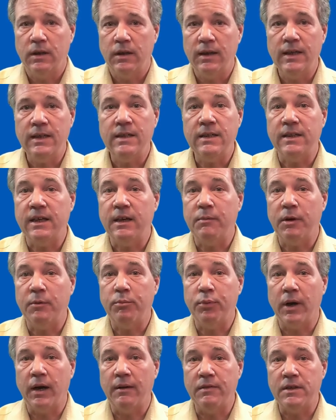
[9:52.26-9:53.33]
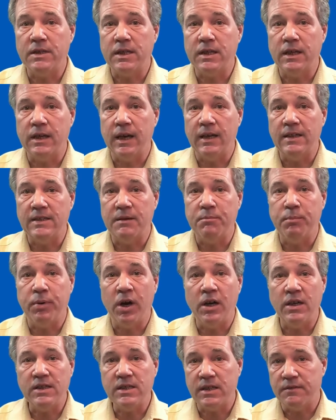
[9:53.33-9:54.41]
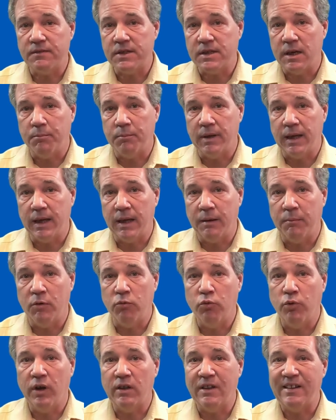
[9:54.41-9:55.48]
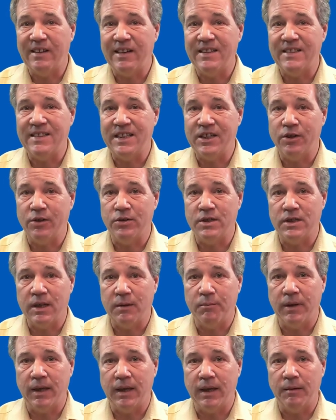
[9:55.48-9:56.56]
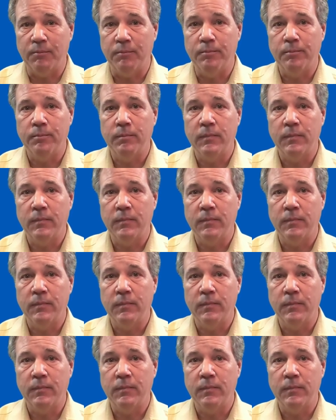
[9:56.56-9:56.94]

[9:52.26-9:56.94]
You need to think about privacy as a positive-sum game rather than a zero-sum game.